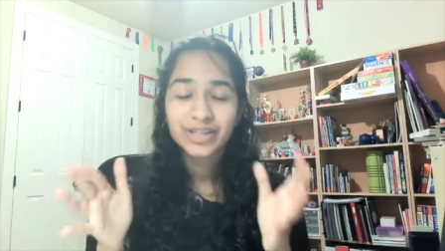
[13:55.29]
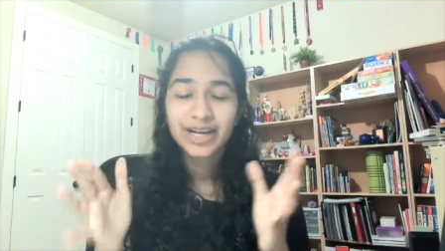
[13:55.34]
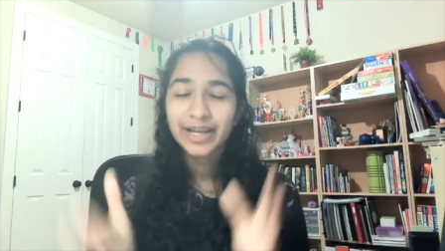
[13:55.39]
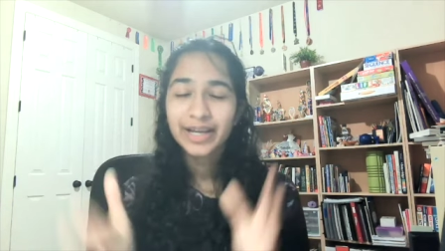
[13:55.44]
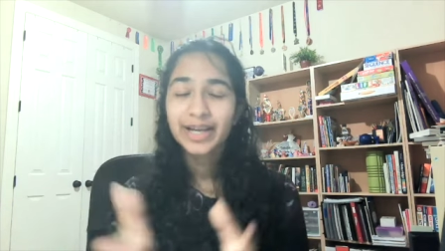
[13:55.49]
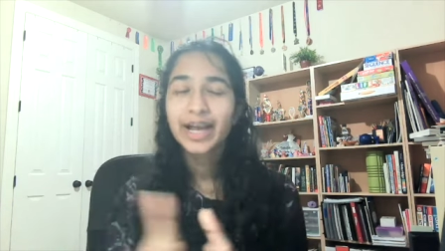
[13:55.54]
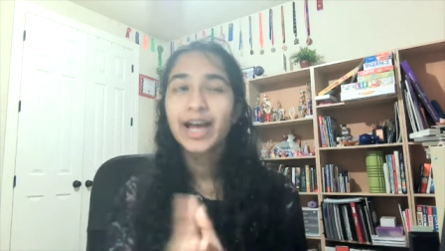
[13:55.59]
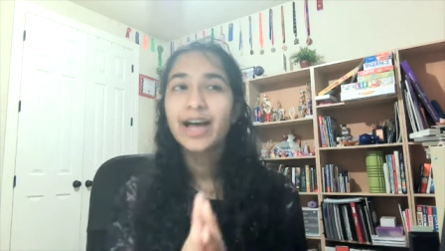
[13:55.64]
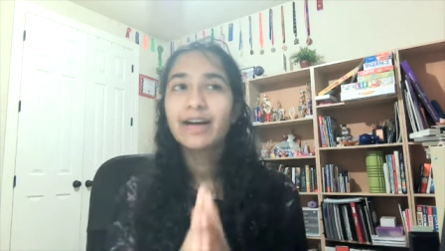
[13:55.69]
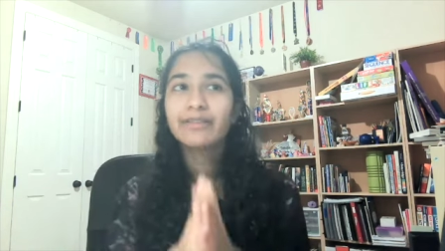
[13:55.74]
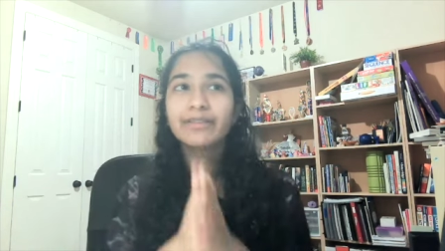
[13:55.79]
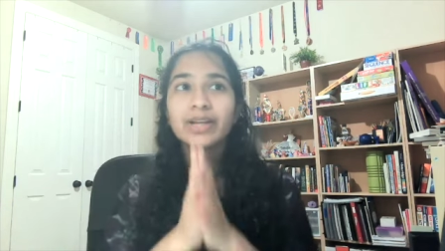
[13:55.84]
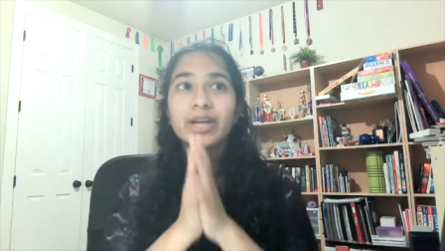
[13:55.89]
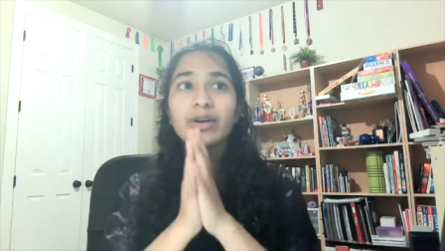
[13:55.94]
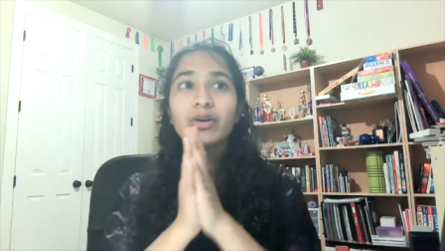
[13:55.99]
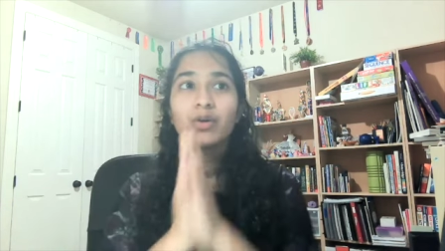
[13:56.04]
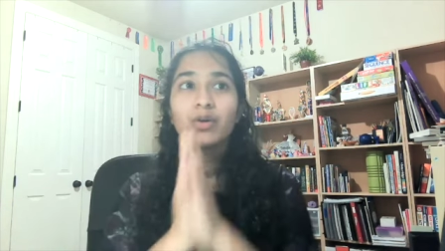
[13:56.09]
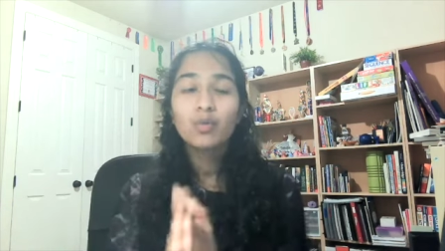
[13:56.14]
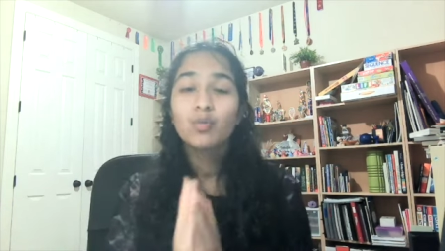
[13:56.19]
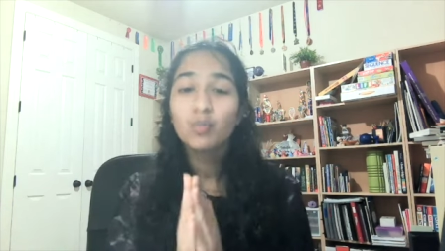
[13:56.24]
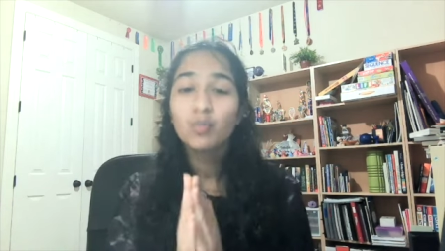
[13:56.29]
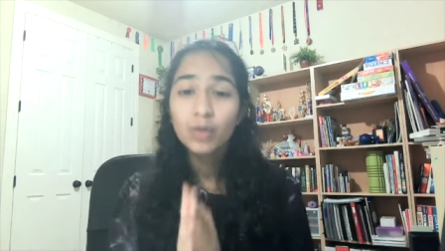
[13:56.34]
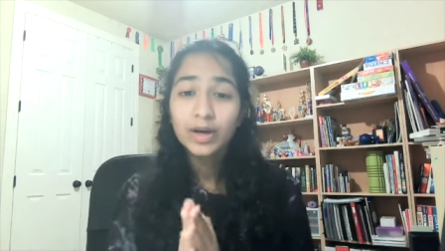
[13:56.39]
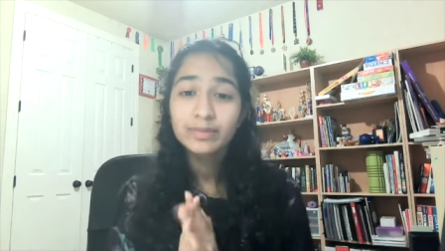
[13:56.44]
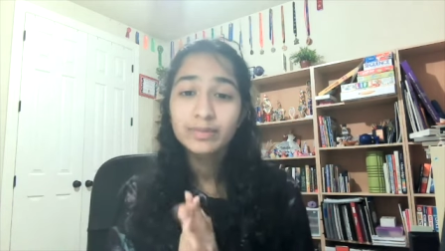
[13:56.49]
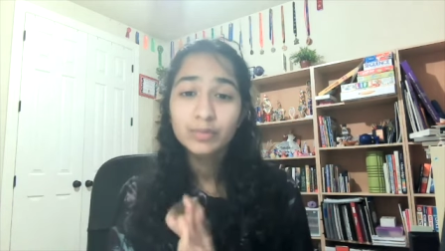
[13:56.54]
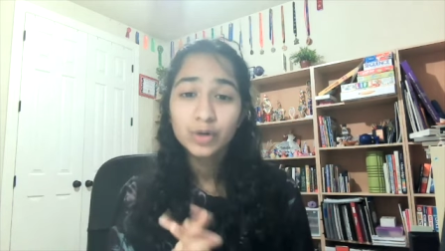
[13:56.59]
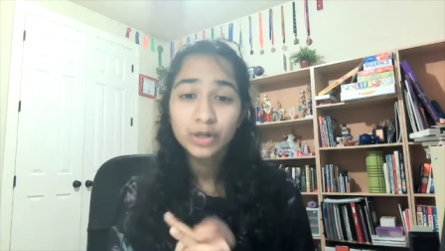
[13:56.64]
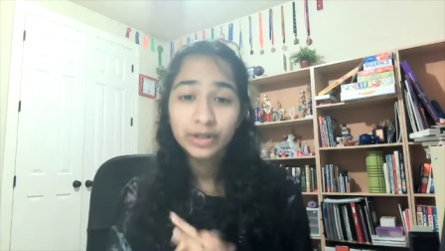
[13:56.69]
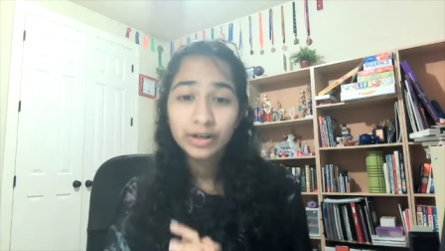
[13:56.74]
I have
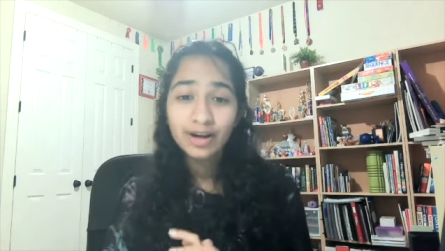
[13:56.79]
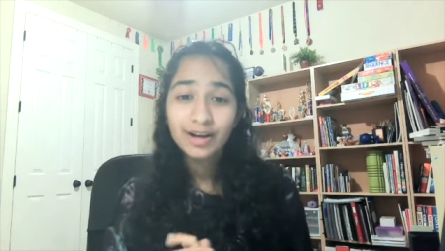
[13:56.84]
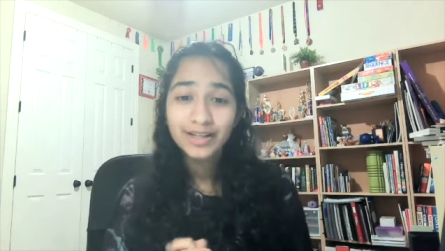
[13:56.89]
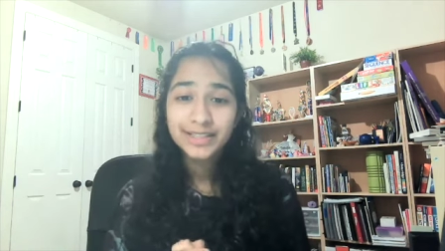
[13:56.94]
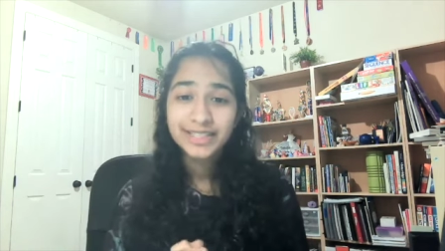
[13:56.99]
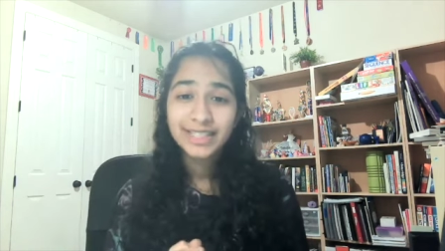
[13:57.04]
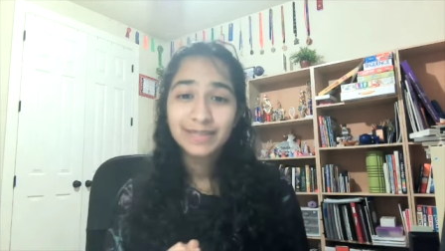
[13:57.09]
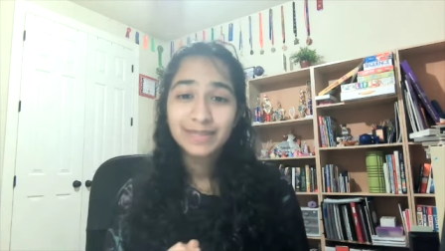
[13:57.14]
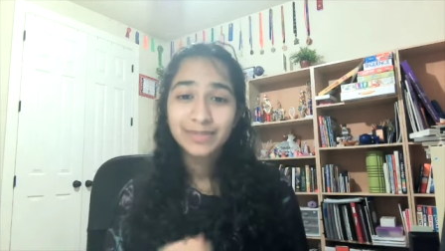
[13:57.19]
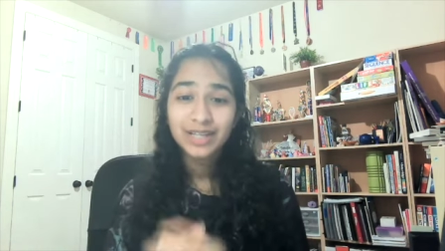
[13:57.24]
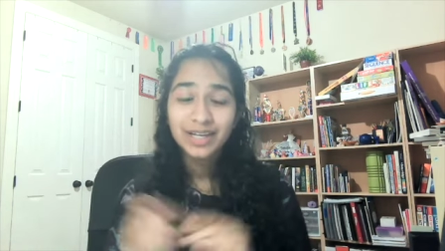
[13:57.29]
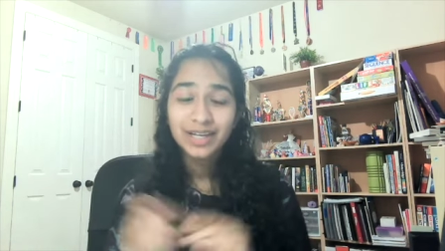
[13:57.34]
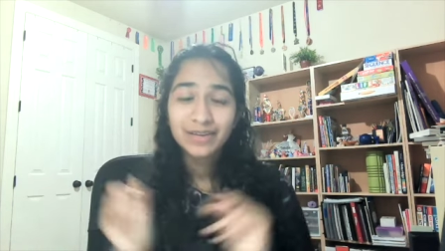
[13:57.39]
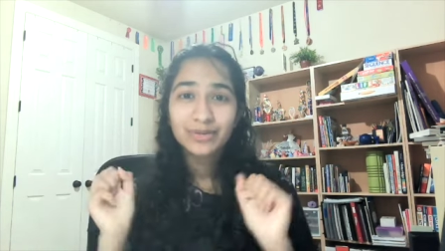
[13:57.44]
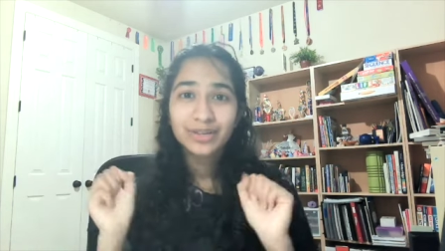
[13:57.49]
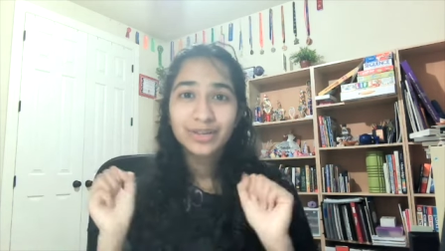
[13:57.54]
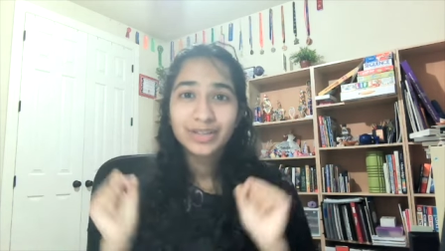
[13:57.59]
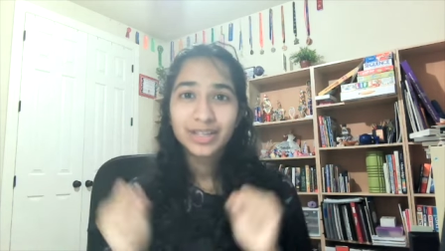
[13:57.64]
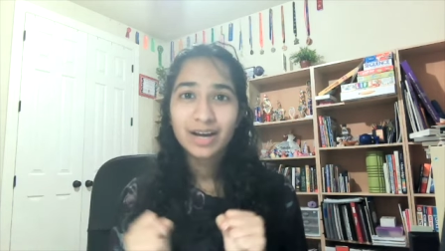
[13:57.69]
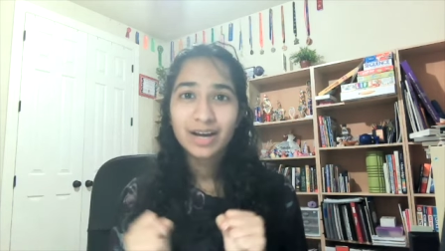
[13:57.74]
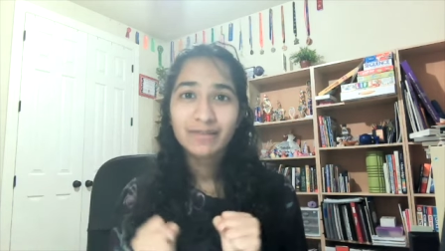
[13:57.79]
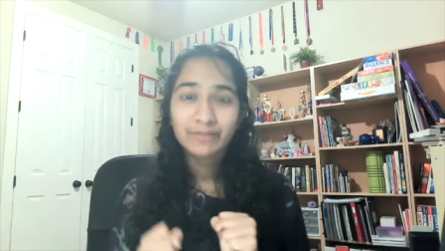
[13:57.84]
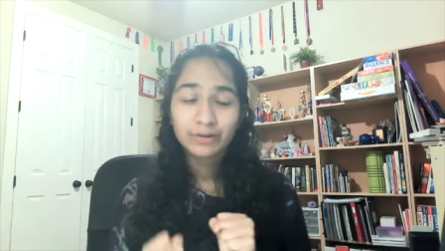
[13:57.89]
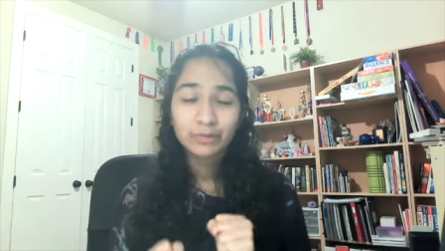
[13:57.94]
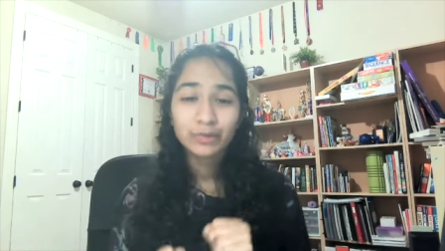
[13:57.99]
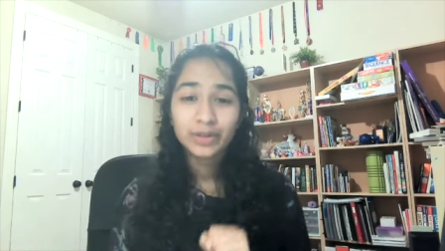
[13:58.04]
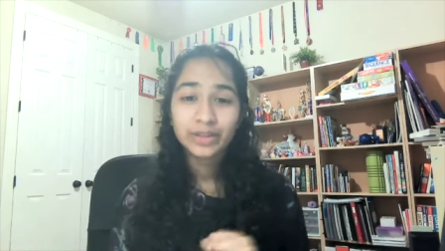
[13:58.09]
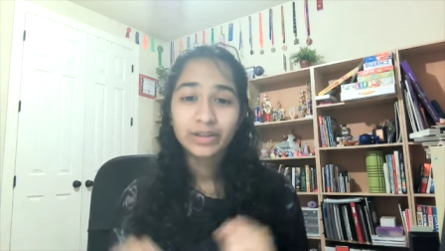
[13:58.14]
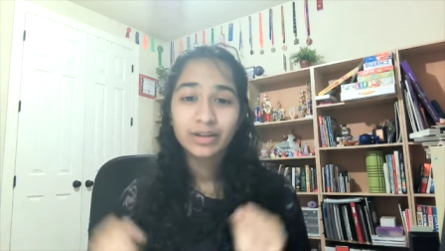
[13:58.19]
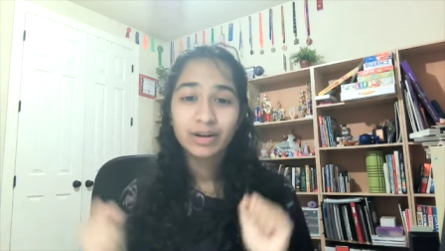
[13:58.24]
one more concept I want to cover
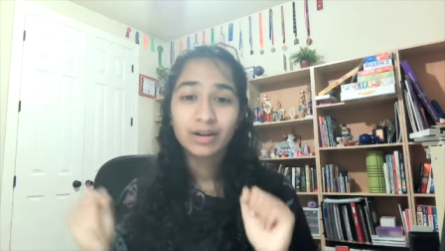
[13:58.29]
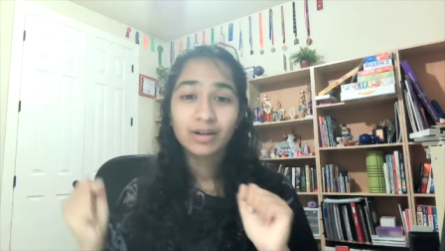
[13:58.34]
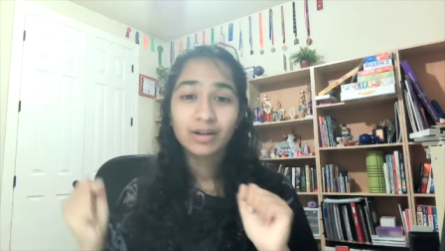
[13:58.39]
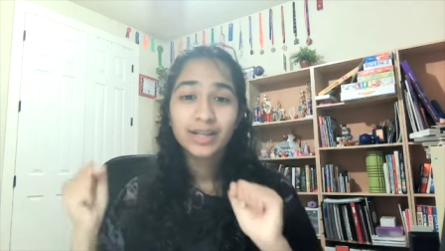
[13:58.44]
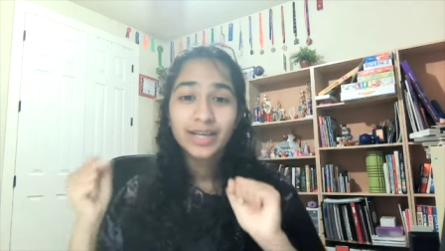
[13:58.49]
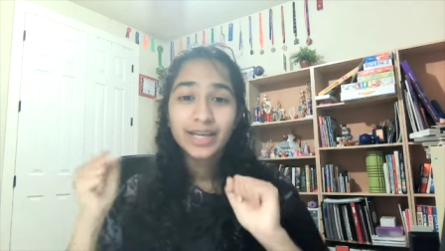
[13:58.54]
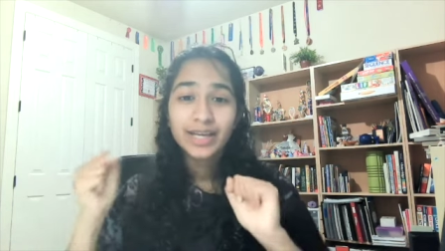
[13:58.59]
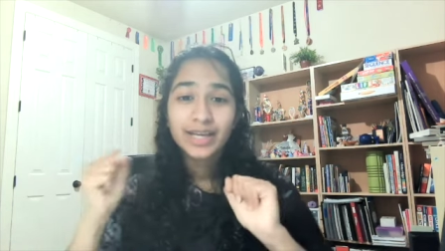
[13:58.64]
with y'all.